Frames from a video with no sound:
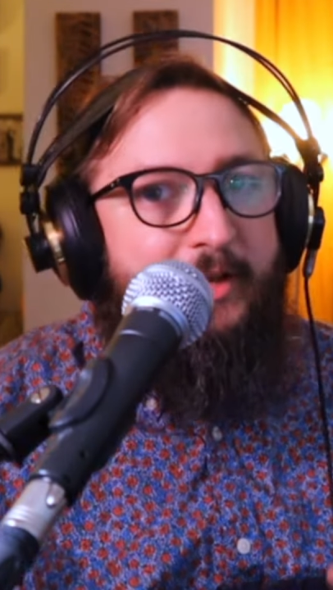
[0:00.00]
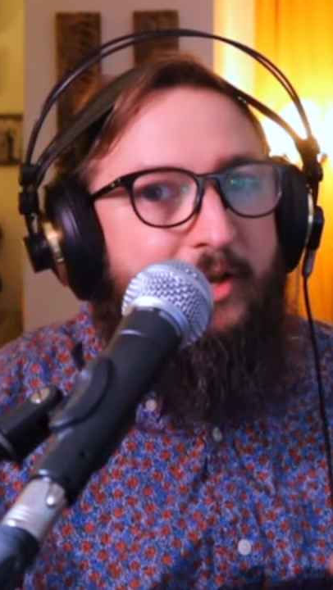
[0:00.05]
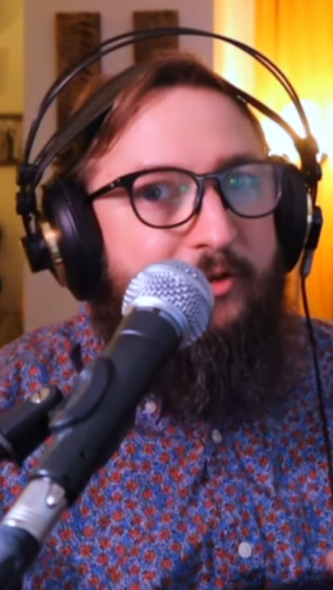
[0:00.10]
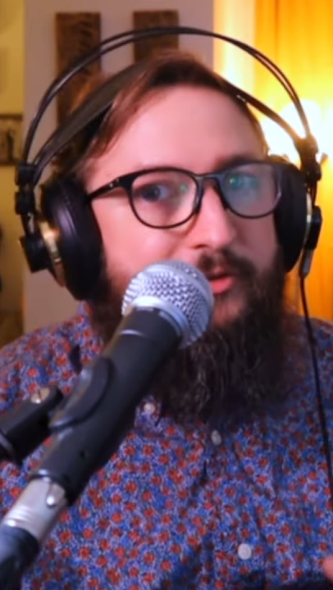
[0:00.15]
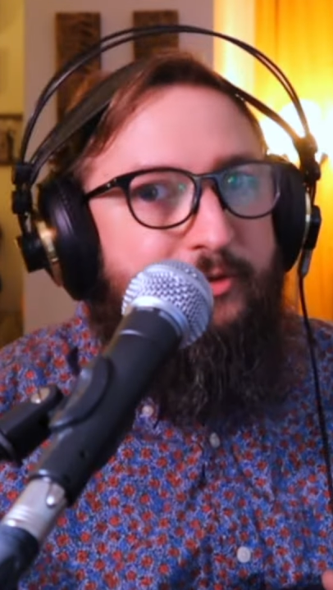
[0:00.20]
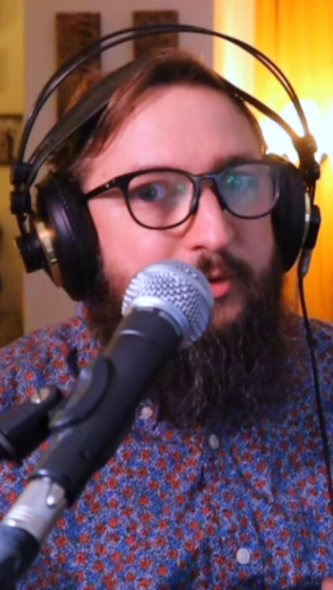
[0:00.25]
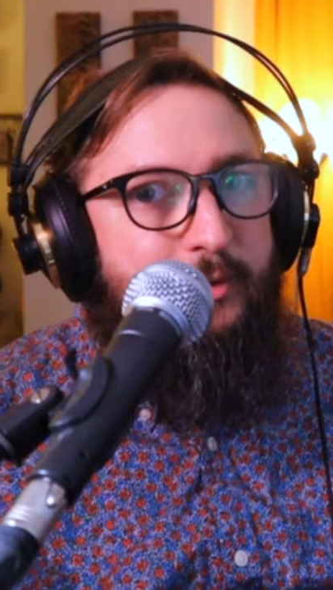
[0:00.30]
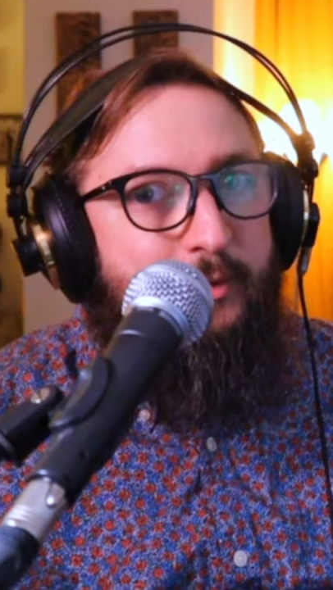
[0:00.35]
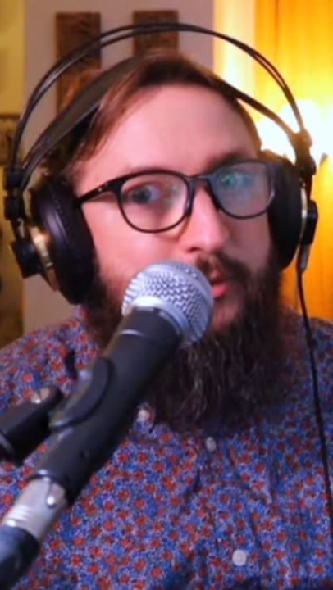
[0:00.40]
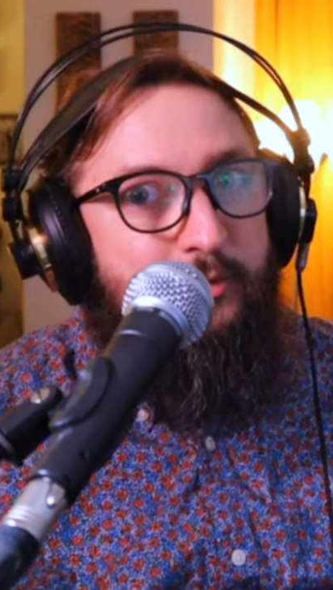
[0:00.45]

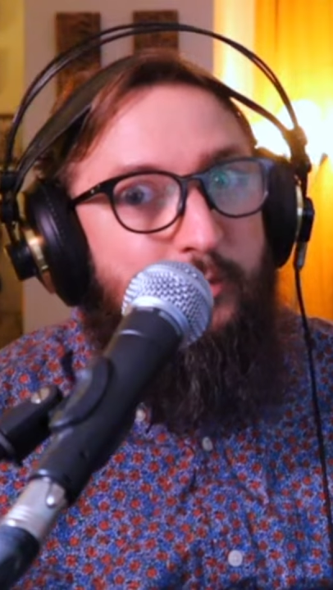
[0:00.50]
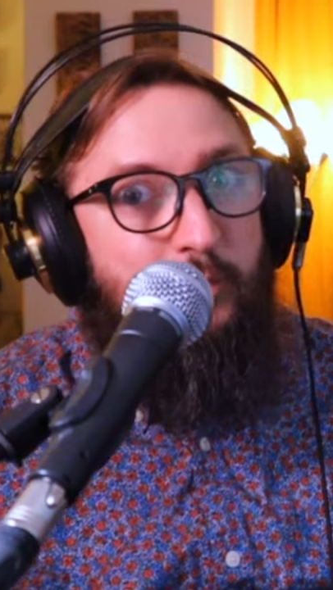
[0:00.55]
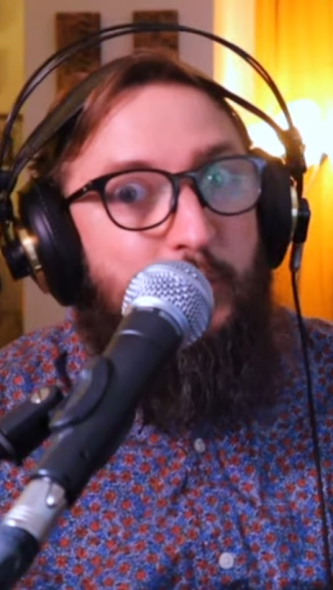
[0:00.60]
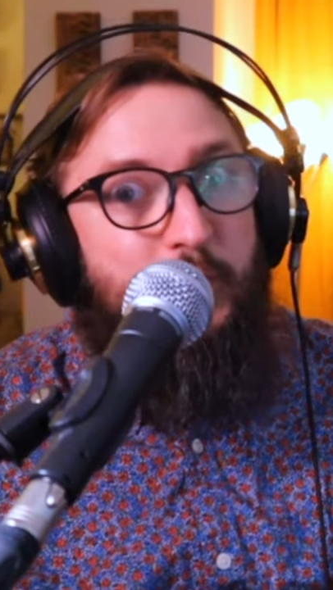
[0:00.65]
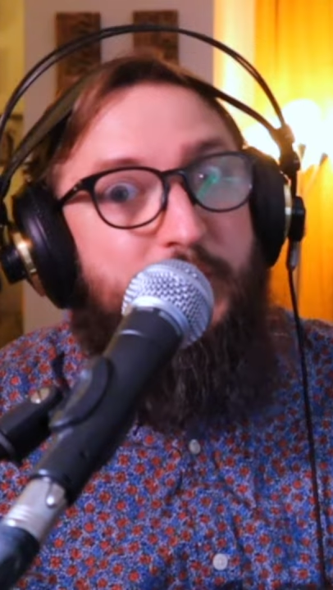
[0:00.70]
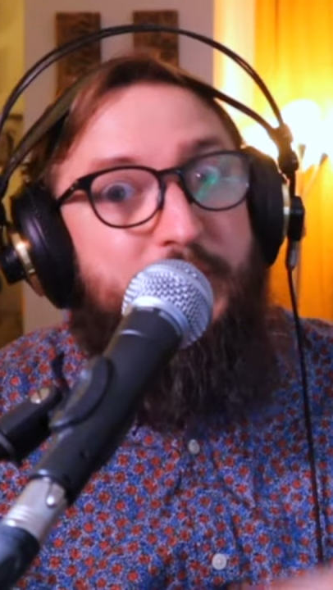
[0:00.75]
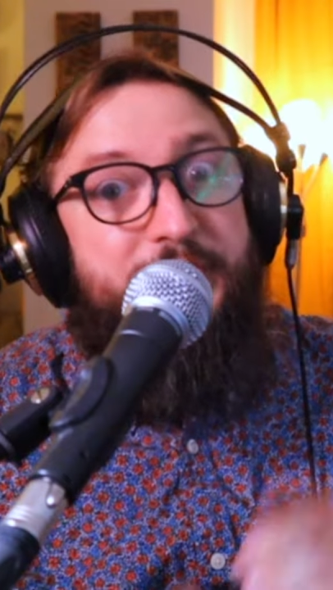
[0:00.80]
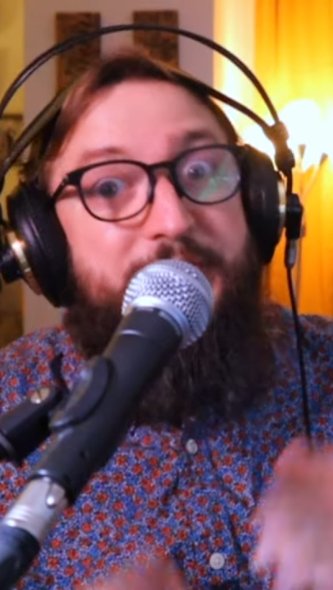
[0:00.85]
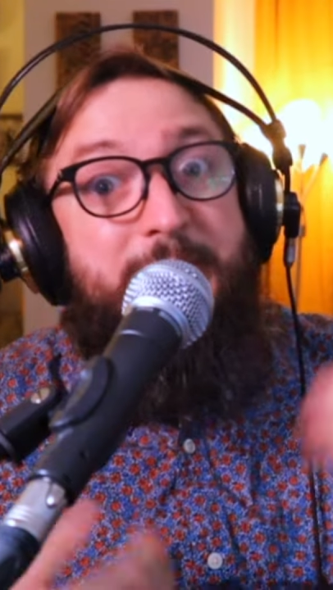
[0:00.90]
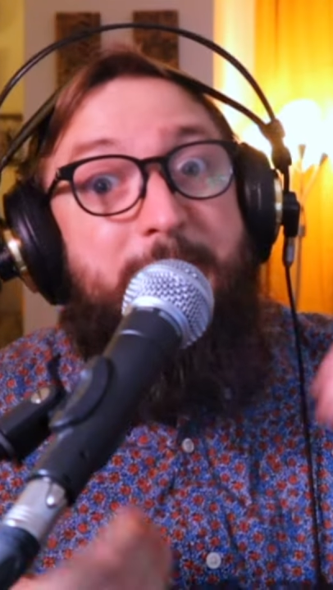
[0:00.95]
also heard the
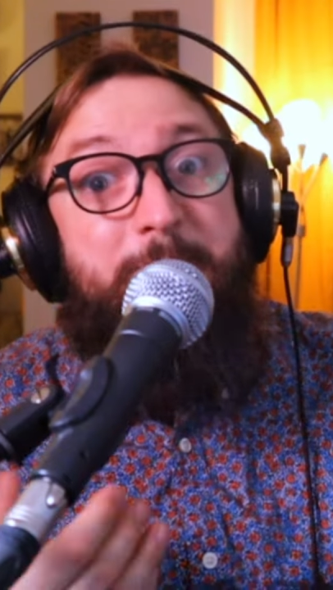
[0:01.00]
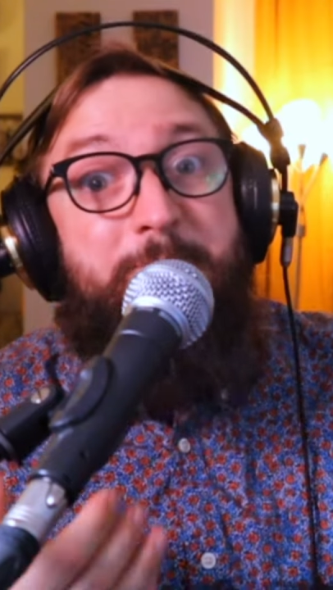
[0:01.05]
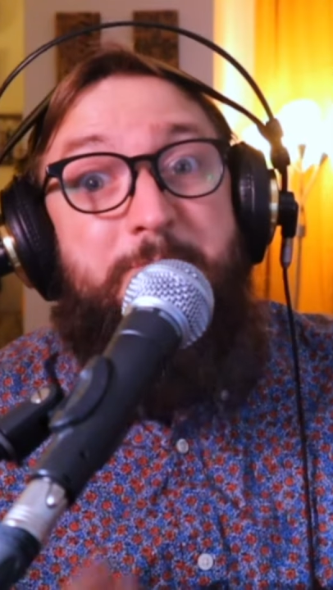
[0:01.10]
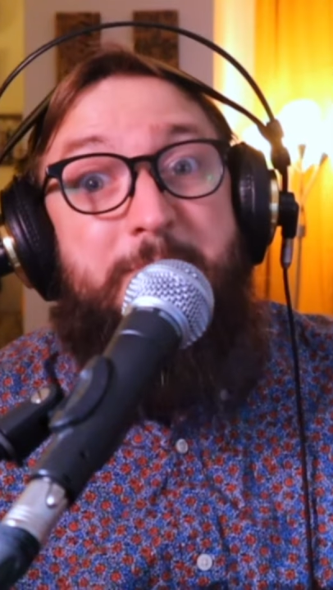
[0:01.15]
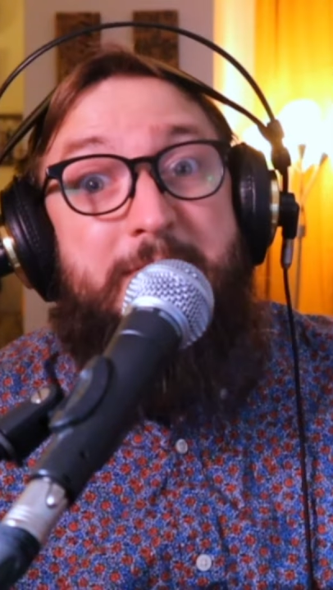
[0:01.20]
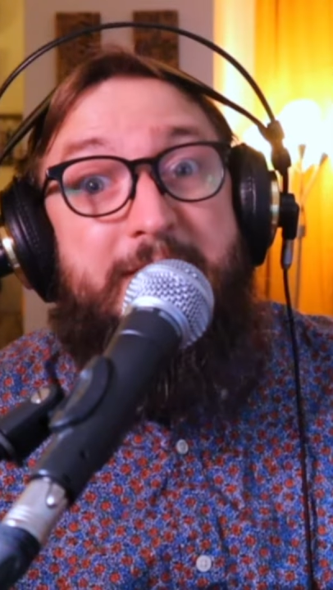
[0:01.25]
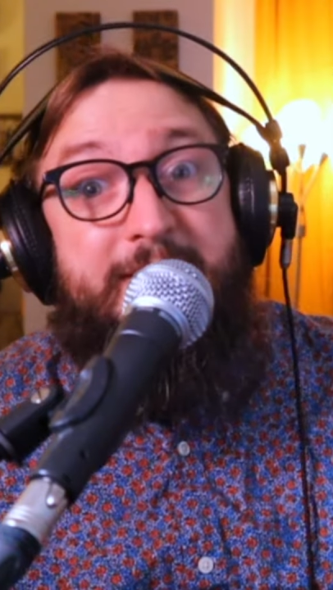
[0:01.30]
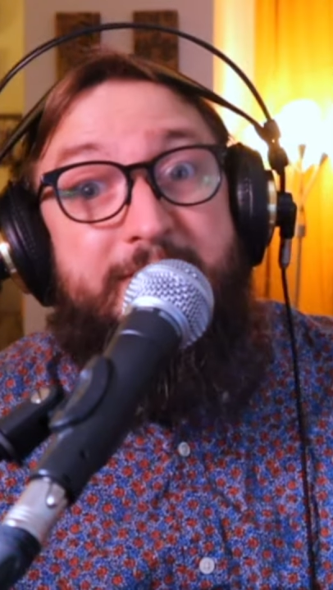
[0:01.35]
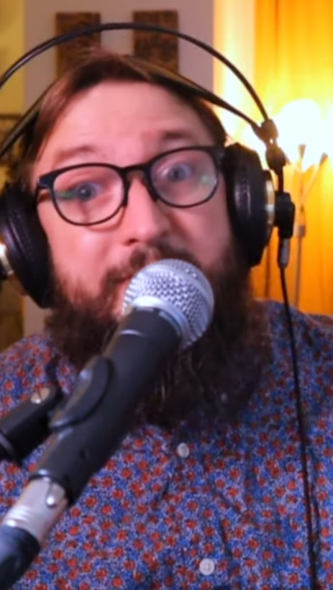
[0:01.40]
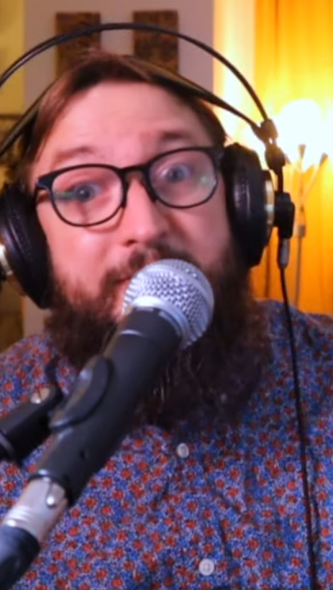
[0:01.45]
word
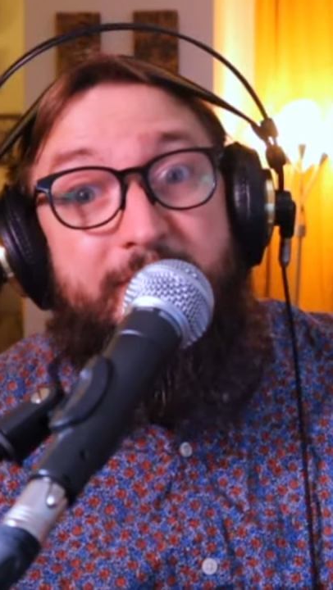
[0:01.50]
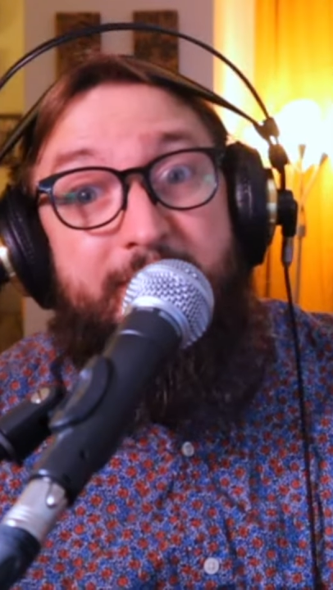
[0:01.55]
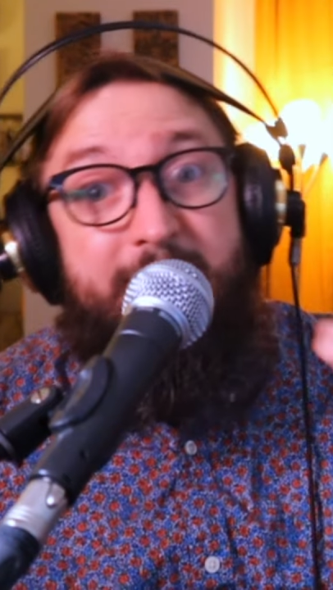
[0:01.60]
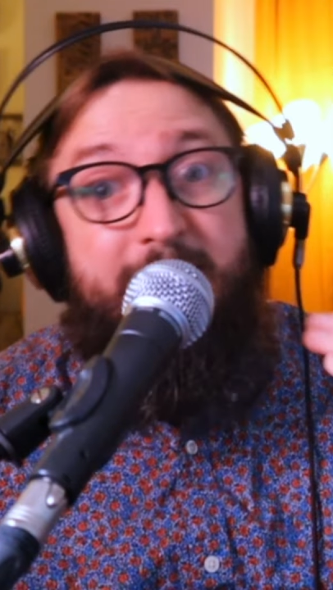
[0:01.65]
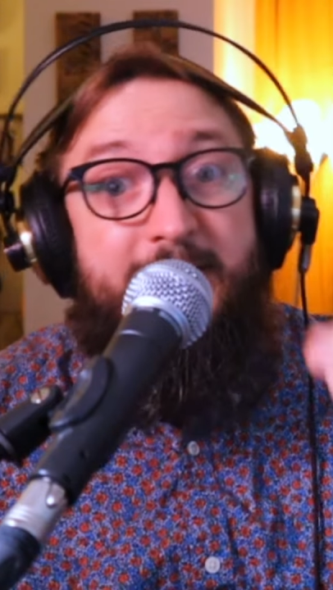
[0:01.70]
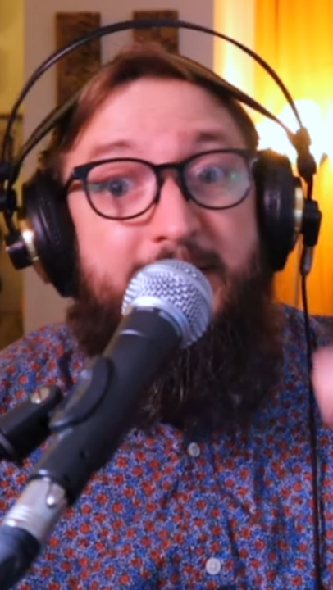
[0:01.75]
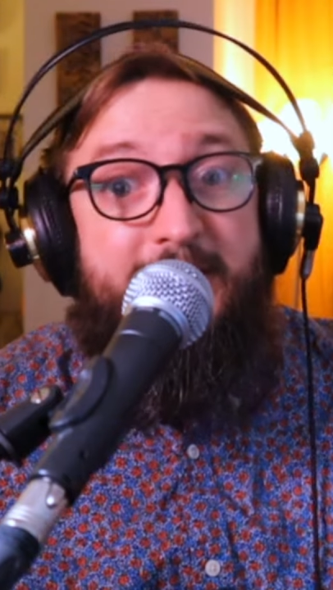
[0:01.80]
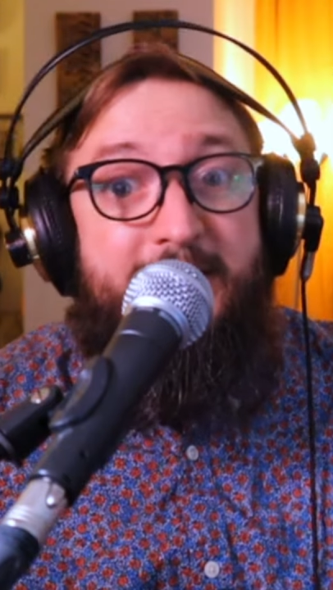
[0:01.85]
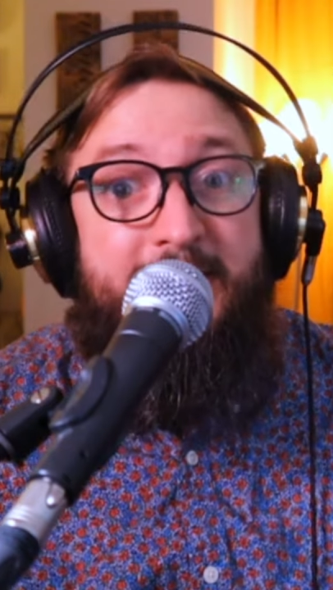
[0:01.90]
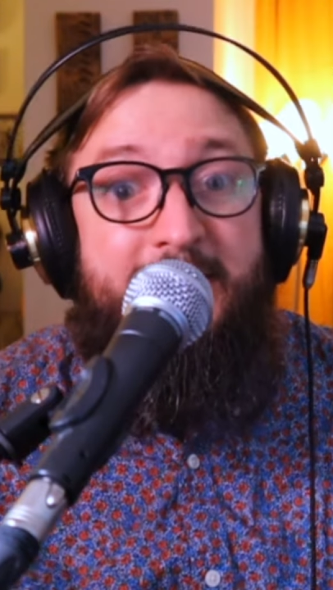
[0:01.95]

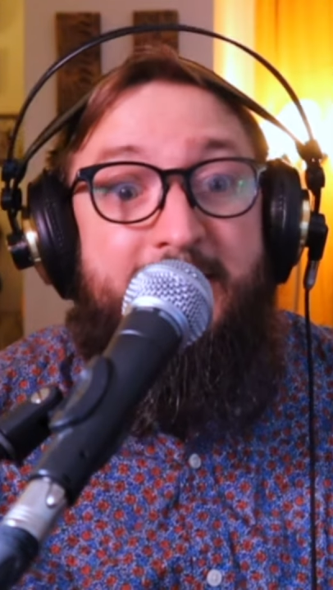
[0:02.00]
meter,